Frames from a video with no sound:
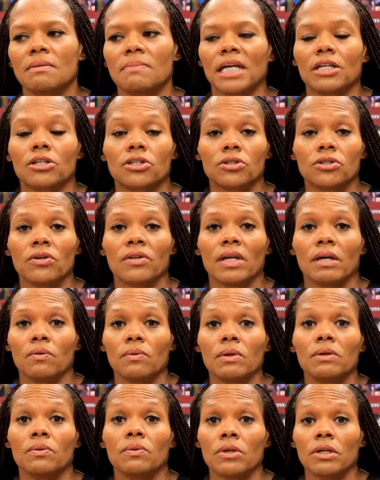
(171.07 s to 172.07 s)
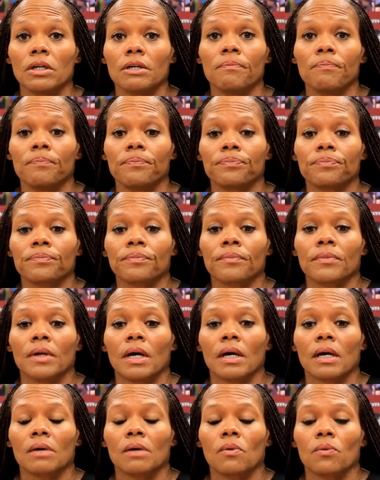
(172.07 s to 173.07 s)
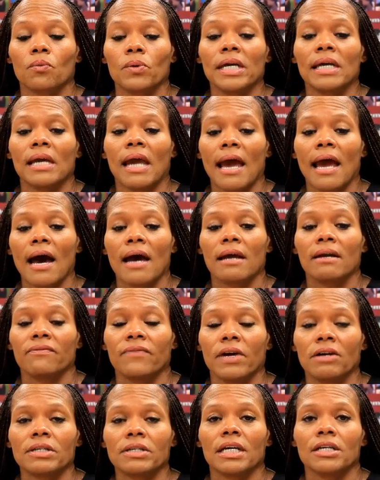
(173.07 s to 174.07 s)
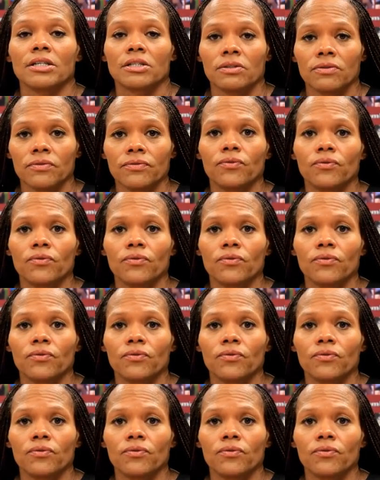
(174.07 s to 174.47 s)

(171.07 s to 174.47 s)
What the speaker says: to make sure that we had a foundation